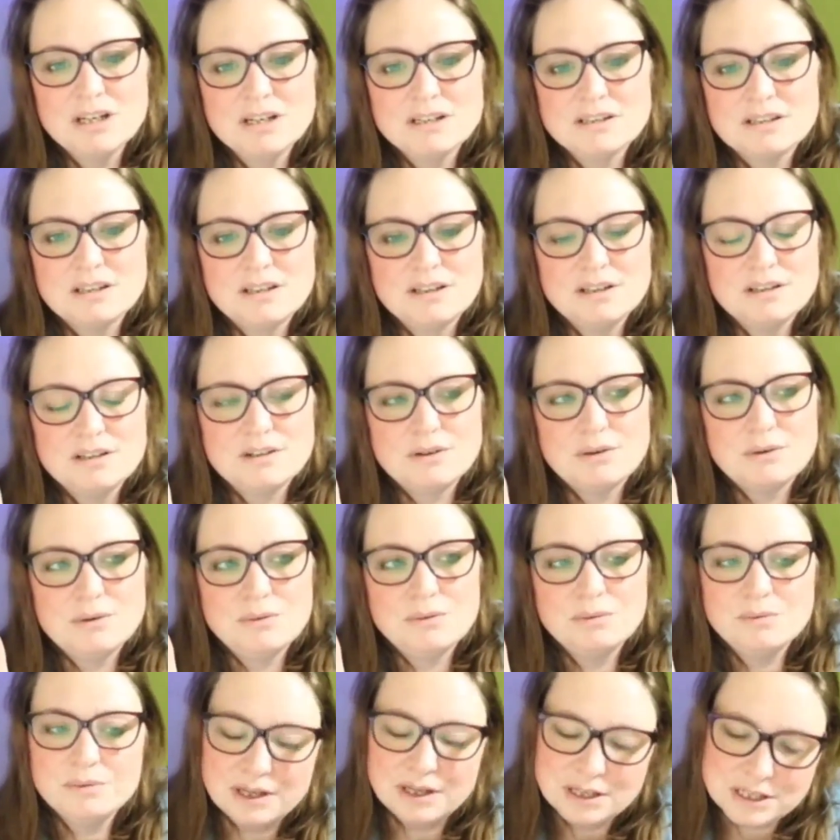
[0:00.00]
So you
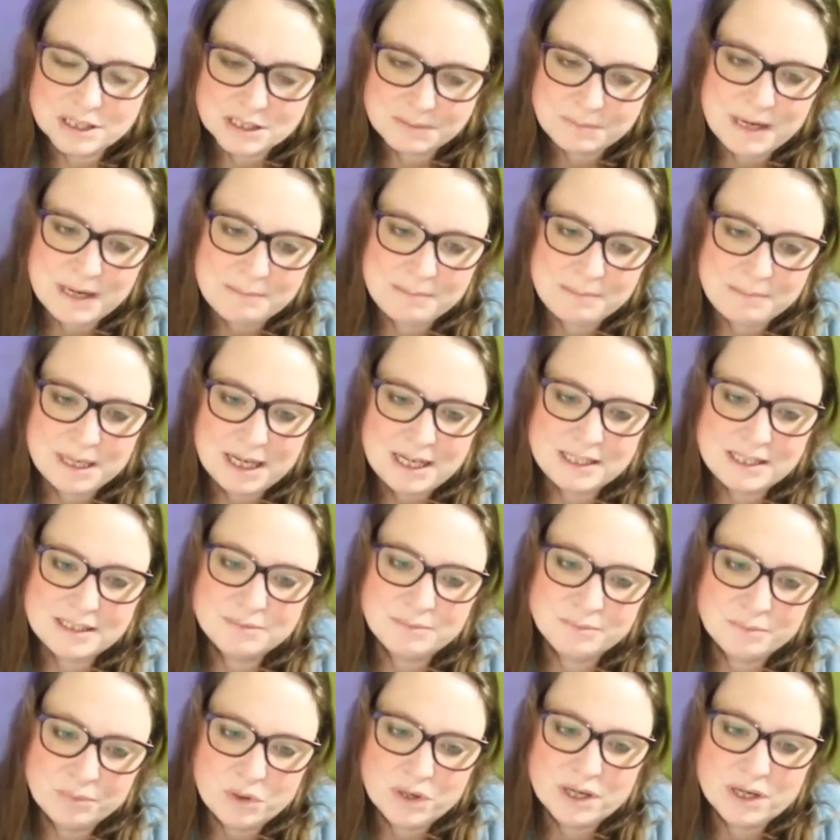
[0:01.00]
do like spade blade
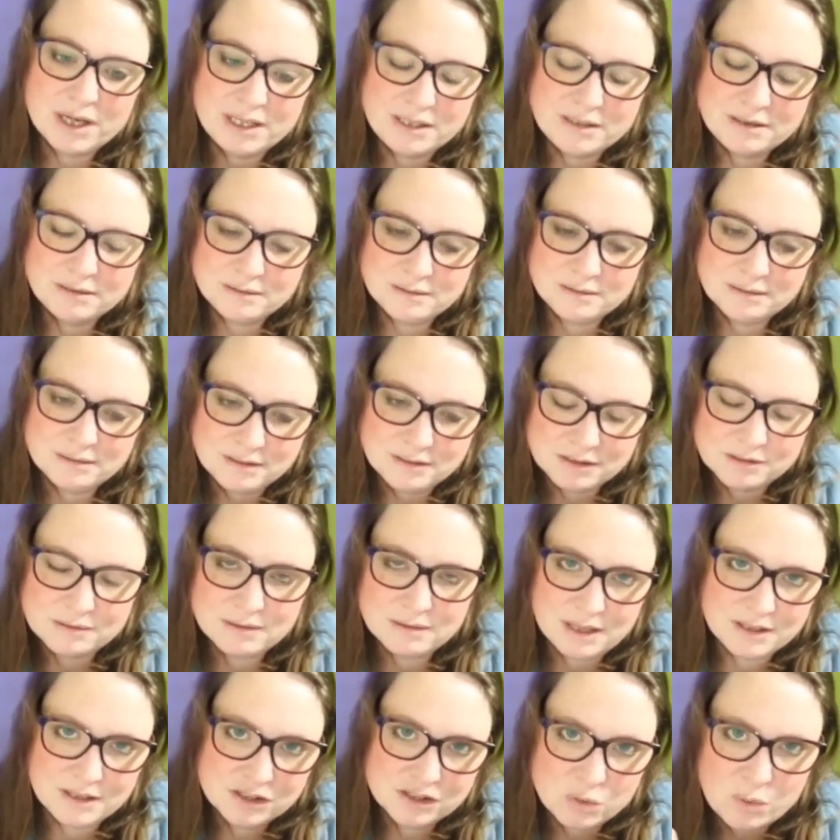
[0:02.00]
wide,
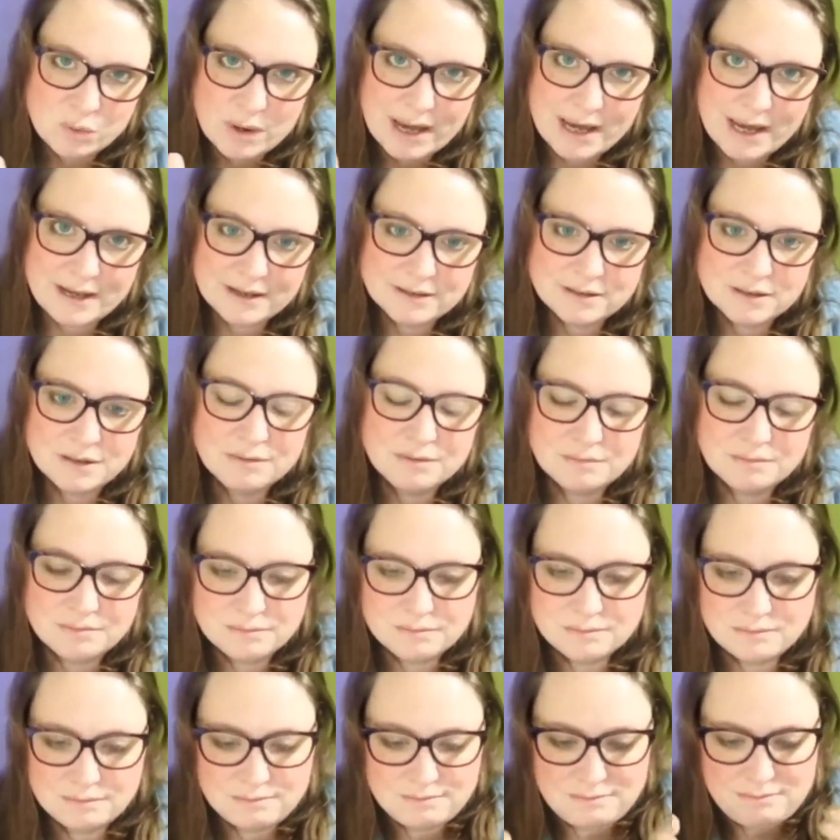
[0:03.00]
like square. So
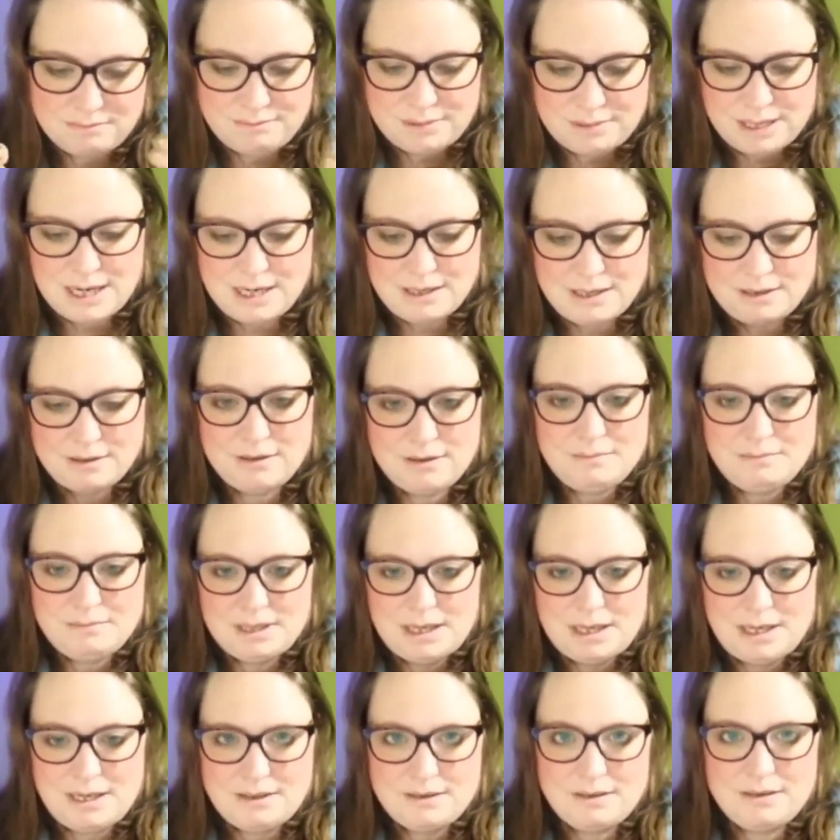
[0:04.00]
blade,
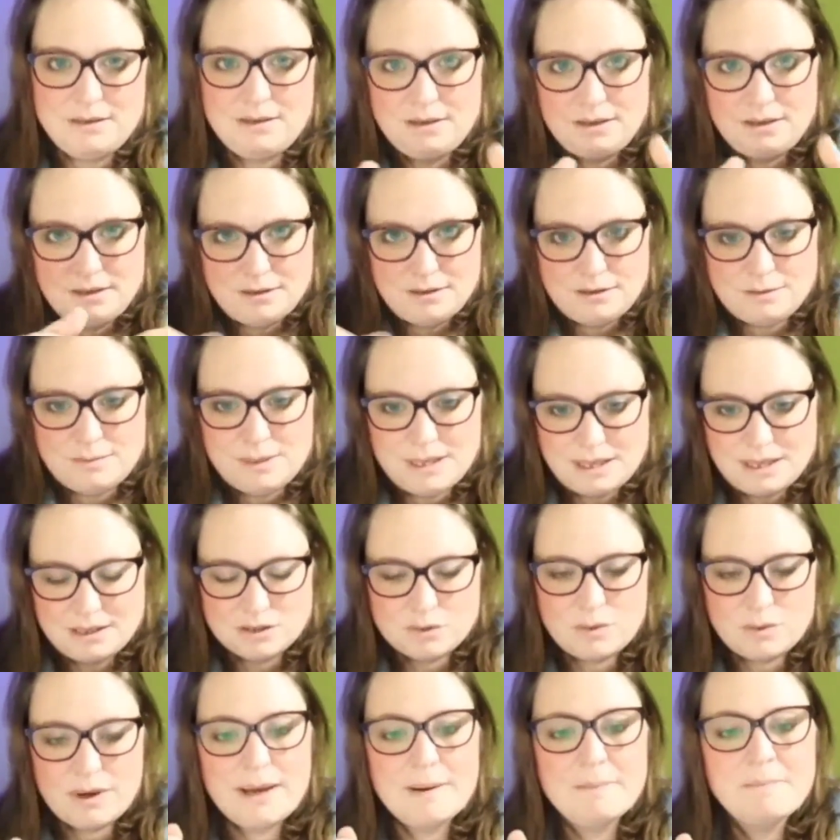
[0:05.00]
blade, to make it
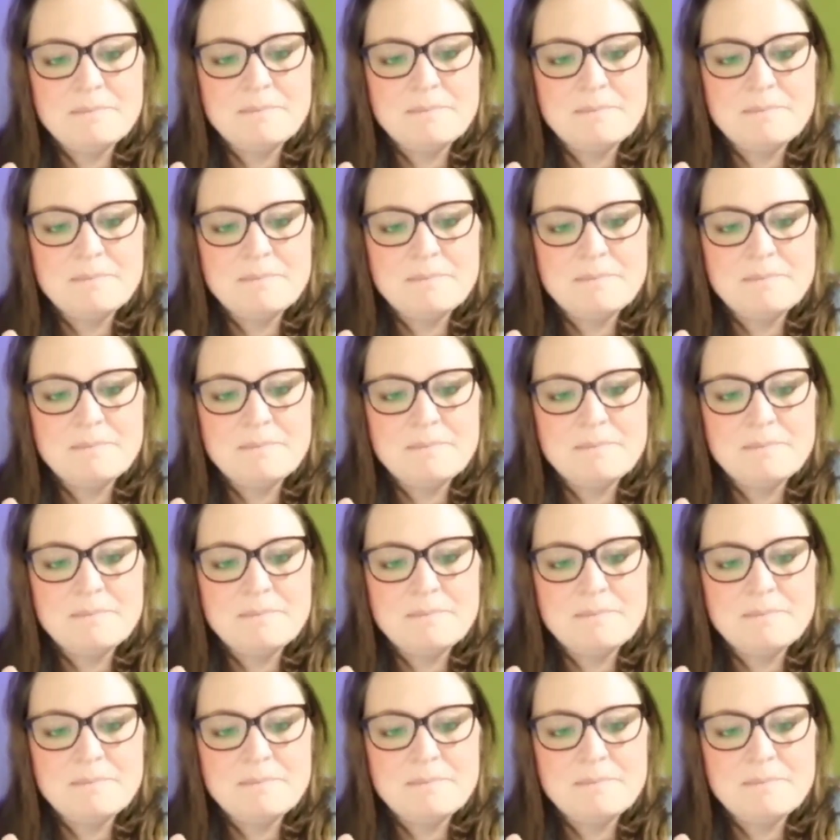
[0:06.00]
square.